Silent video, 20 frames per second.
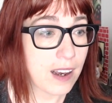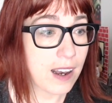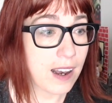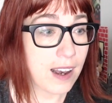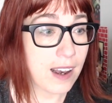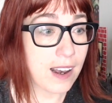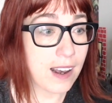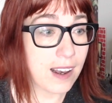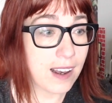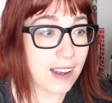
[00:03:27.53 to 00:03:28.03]

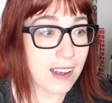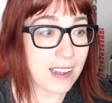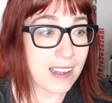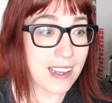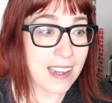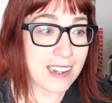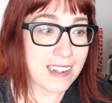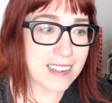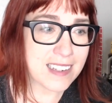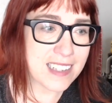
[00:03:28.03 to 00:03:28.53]

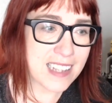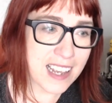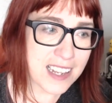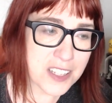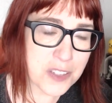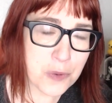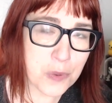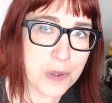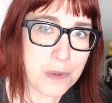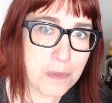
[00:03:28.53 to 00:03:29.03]
And
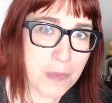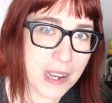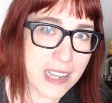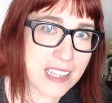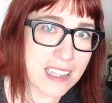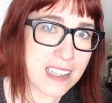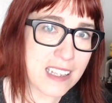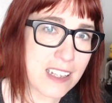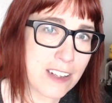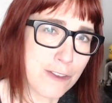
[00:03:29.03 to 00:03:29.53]
yes, we
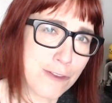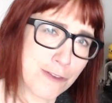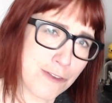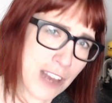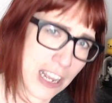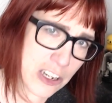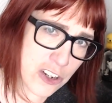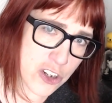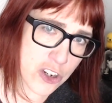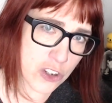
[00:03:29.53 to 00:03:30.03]
might
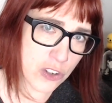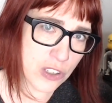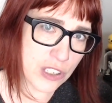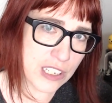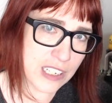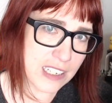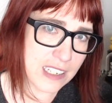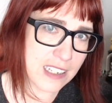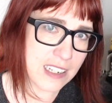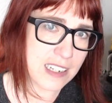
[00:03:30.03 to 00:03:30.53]

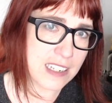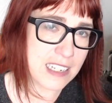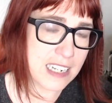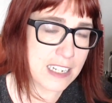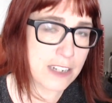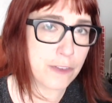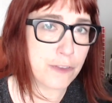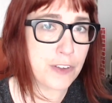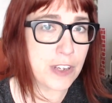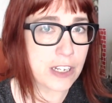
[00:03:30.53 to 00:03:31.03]
eventually
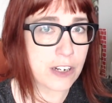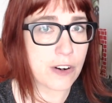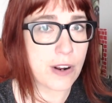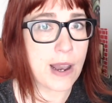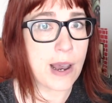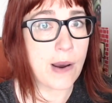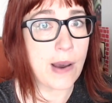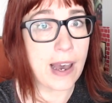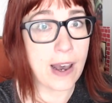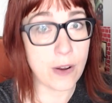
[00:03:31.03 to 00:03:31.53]
need to figure
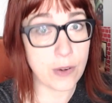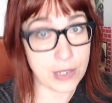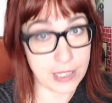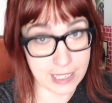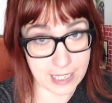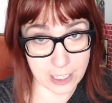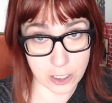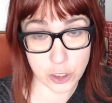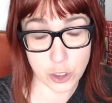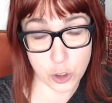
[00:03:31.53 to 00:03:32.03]
out how to
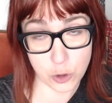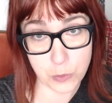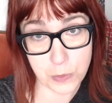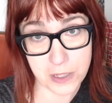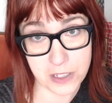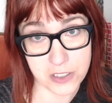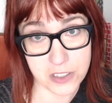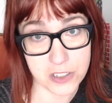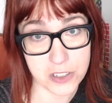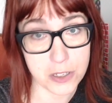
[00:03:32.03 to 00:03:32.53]
get
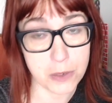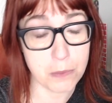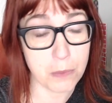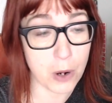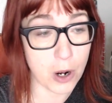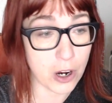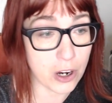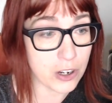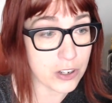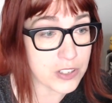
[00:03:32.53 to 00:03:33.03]
humans to
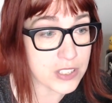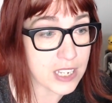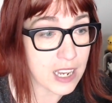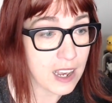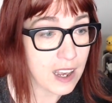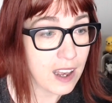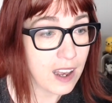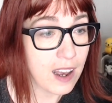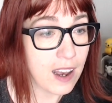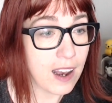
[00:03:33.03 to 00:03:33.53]
Mars,
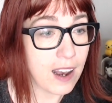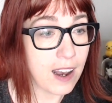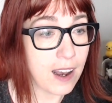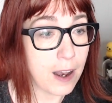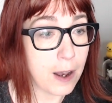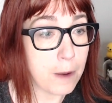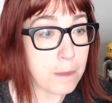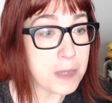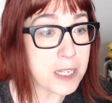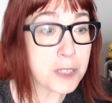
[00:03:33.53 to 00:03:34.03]

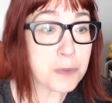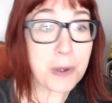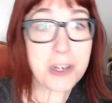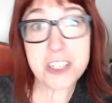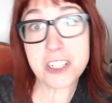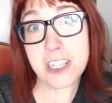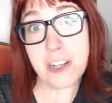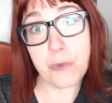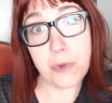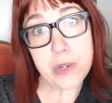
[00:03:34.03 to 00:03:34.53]

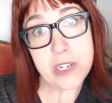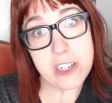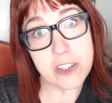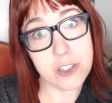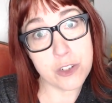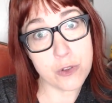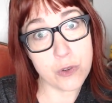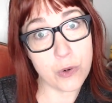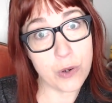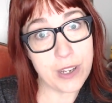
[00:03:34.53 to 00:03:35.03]
especially if we
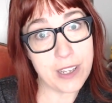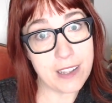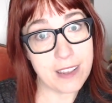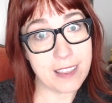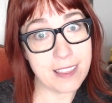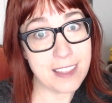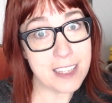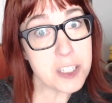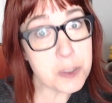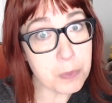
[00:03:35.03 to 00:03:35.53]
destroy
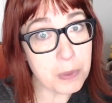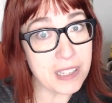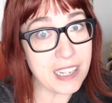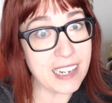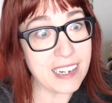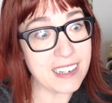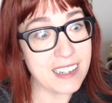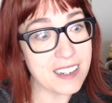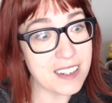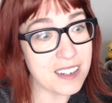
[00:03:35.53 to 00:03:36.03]
this
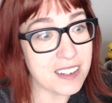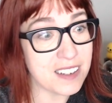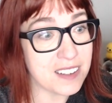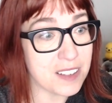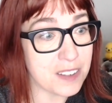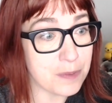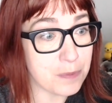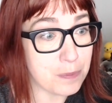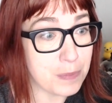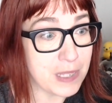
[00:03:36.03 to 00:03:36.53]

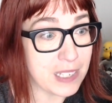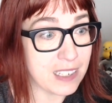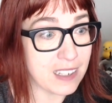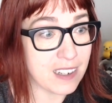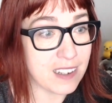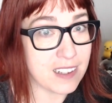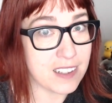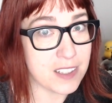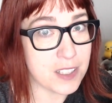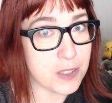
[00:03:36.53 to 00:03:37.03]
planet
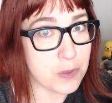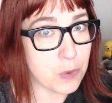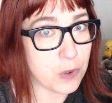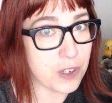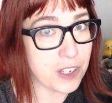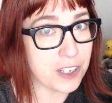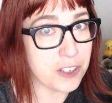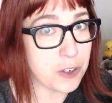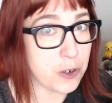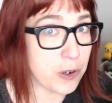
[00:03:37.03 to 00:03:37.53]
because
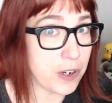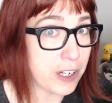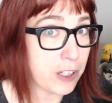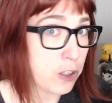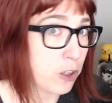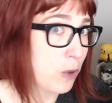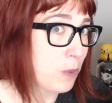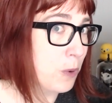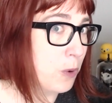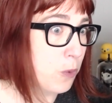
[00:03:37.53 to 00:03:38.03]
we're ignoring
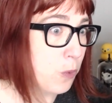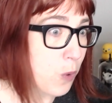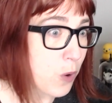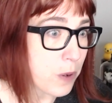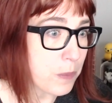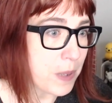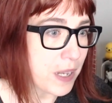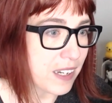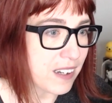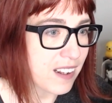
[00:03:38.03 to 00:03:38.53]
global
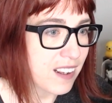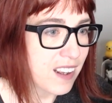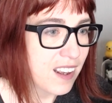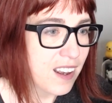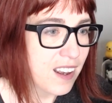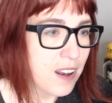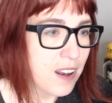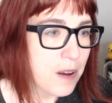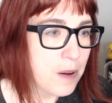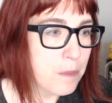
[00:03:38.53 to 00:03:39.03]
warming.
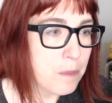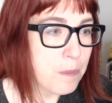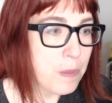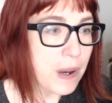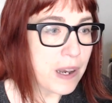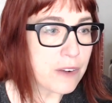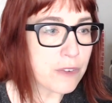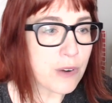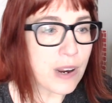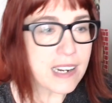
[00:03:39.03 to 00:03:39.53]

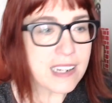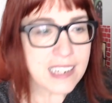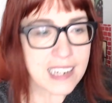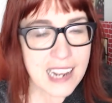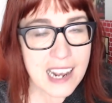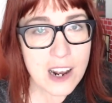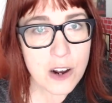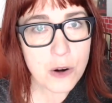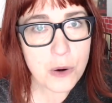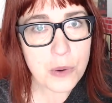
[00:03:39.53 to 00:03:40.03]
But right
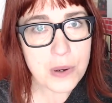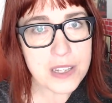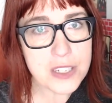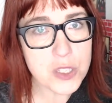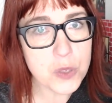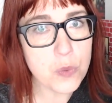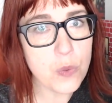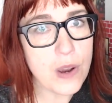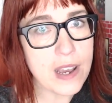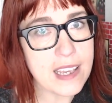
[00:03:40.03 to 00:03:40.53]
now,
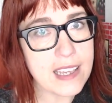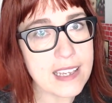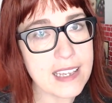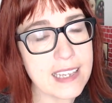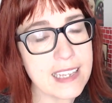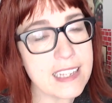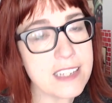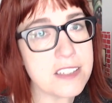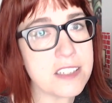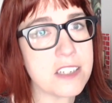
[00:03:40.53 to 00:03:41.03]
it's way
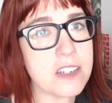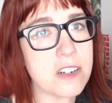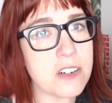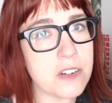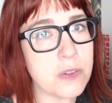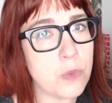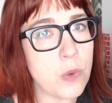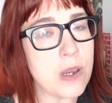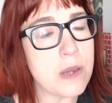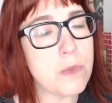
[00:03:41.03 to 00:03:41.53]
easier
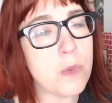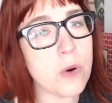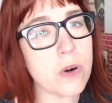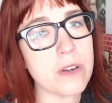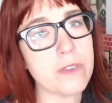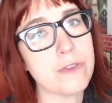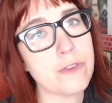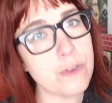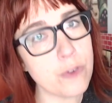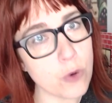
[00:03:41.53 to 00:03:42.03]
and way more
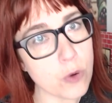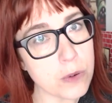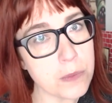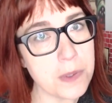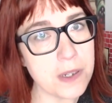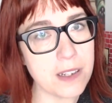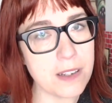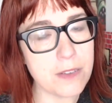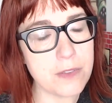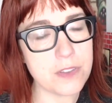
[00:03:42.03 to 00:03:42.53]

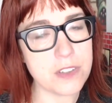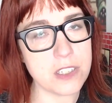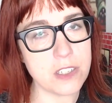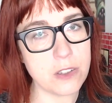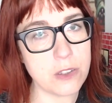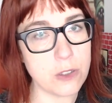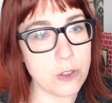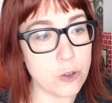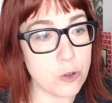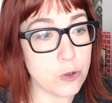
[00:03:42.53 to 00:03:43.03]
informative to
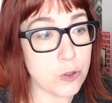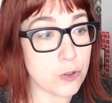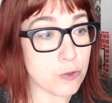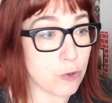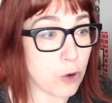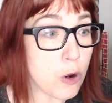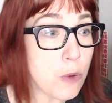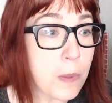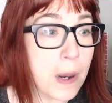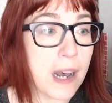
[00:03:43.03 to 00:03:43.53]
use
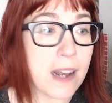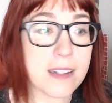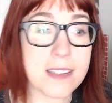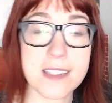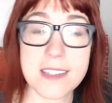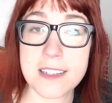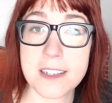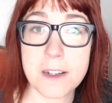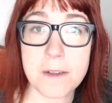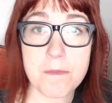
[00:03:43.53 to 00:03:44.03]

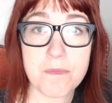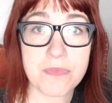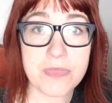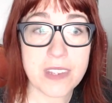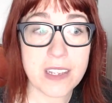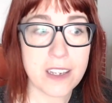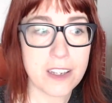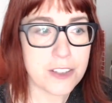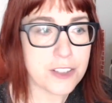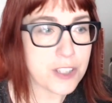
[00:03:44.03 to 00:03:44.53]
robots.
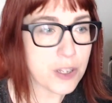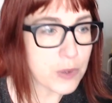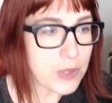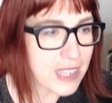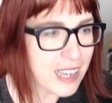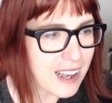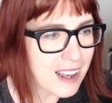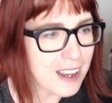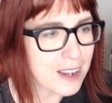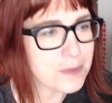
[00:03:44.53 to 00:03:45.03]
So
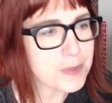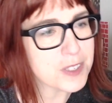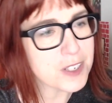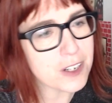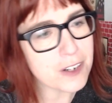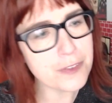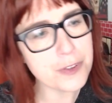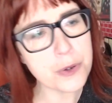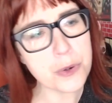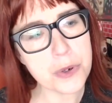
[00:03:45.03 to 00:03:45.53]
yeah, I'm
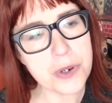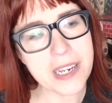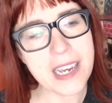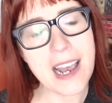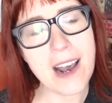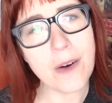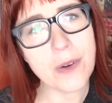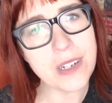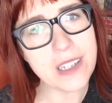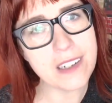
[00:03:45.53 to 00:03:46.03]
sorry if you were
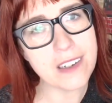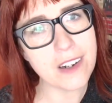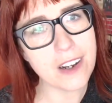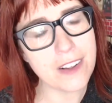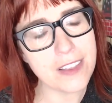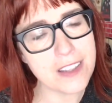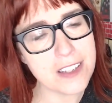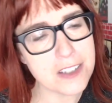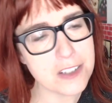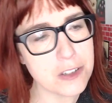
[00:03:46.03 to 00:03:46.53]
counting
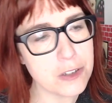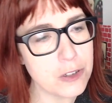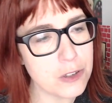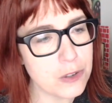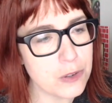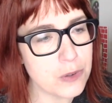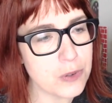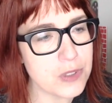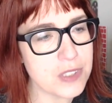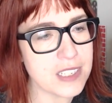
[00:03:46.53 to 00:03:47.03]
on this
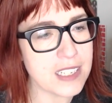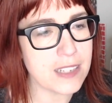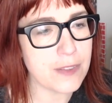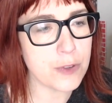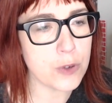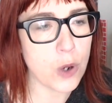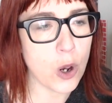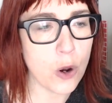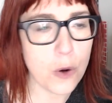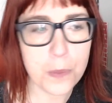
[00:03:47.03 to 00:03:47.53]
news to give
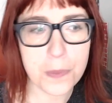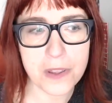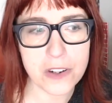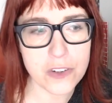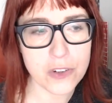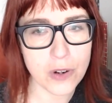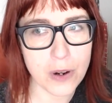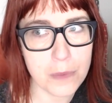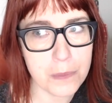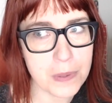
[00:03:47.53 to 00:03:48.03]
you hope that
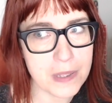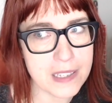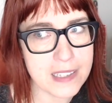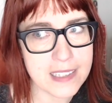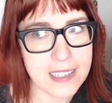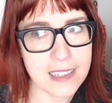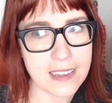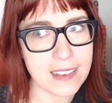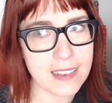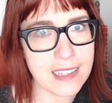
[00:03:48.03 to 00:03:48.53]
Trump
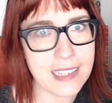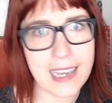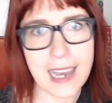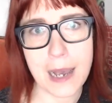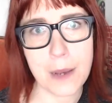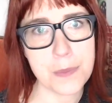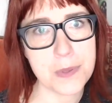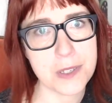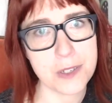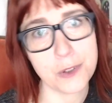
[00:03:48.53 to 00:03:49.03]
isn't the
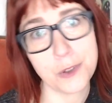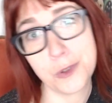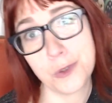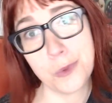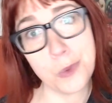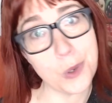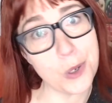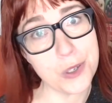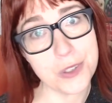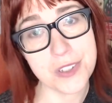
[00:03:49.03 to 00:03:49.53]

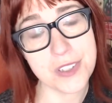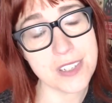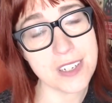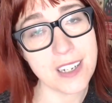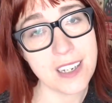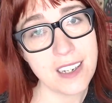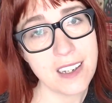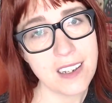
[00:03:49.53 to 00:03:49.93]
absolute worst.